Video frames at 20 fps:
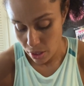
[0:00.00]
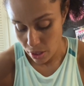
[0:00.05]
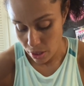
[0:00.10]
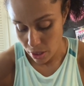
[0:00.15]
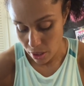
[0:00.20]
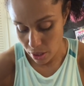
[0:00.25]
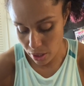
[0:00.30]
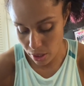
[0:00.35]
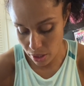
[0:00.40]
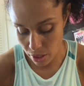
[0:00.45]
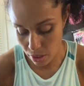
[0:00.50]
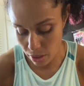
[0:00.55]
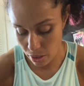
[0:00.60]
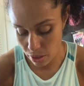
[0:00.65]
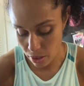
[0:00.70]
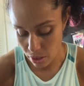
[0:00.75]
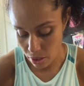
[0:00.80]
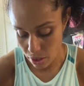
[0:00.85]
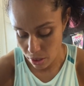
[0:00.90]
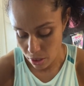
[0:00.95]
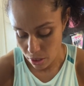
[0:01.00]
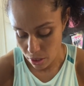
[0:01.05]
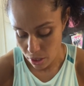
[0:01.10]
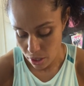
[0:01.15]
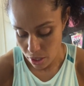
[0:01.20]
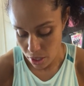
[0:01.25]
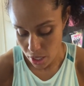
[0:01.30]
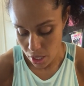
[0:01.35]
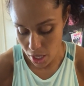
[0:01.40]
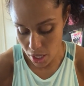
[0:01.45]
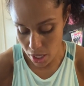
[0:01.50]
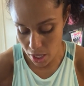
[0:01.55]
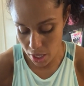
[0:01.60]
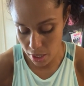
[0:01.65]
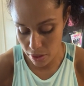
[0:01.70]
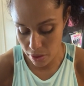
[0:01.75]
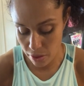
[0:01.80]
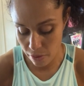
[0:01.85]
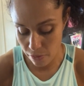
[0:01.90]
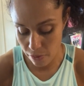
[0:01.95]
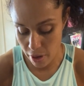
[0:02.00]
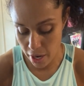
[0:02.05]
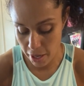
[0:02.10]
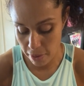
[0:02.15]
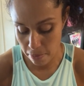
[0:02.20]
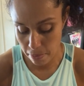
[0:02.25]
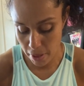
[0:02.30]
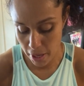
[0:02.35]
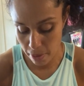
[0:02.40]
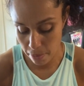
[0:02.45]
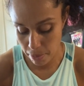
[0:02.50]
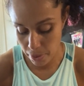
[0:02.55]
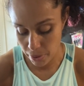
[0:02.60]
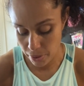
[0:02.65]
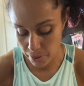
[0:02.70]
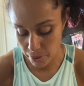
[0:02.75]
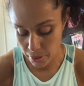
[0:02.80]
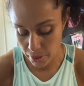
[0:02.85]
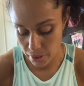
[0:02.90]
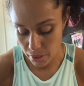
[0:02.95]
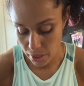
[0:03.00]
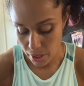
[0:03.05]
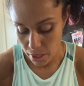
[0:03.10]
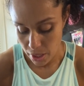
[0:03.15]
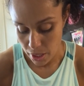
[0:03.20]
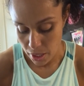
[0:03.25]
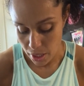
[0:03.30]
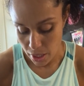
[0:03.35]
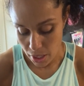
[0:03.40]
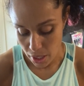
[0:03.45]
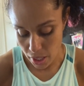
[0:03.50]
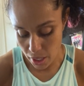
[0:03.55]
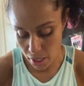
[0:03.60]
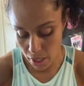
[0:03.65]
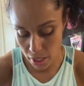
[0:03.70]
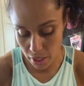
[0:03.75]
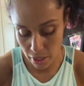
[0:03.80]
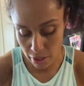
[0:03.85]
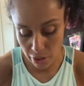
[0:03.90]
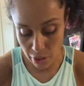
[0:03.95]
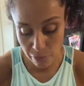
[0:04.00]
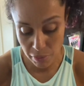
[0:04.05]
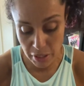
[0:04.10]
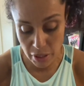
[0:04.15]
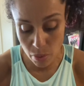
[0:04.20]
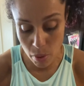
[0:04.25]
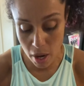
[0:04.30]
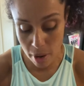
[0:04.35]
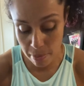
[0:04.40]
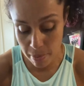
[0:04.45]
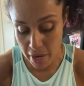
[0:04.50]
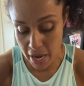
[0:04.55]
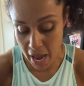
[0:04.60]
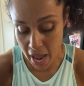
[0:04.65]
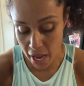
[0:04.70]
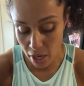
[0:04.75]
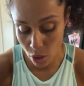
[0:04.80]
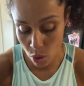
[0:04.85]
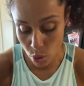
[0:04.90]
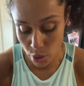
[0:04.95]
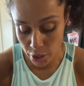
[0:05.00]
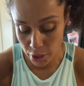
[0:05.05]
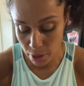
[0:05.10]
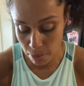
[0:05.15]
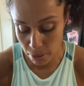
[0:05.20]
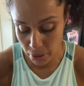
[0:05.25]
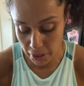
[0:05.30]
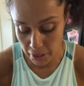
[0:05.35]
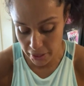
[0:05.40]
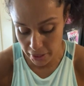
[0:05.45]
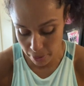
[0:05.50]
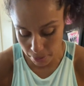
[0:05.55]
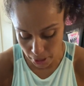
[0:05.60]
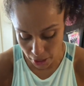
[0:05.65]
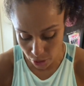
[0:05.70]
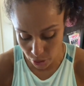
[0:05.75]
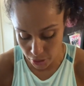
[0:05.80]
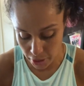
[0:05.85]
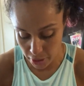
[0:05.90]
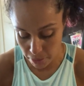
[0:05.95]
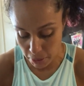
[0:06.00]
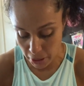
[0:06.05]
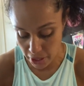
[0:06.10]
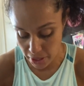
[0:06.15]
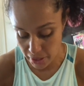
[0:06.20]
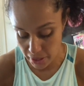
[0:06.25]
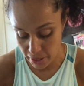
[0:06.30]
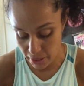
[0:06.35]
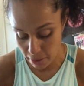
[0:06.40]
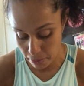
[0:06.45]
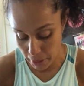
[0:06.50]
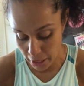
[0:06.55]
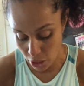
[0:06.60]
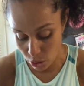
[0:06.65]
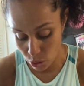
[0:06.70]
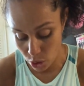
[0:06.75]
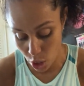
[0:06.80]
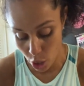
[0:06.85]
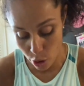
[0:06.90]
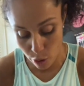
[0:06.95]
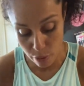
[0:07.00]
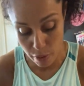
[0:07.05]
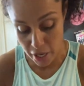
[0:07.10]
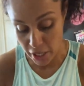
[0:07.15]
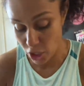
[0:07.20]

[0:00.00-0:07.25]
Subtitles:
Okay, and the red peppers. And the reason why I'm not going to put the tomatoes is because the tomatoes are already